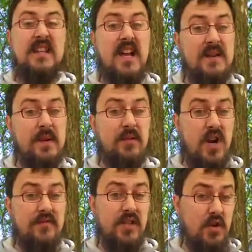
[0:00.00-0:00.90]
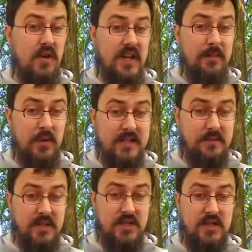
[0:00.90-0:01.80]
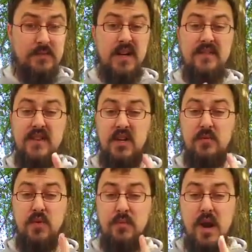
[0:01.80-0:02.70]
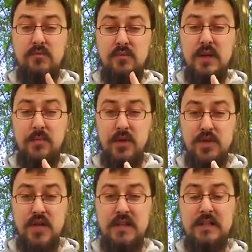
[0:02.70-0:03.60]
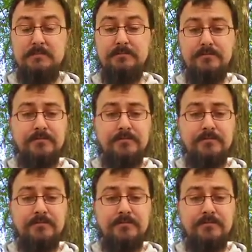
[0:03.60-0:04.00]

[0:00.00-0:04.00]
Kind of people that often don't get press pitches, but I figured would probably appreciate them.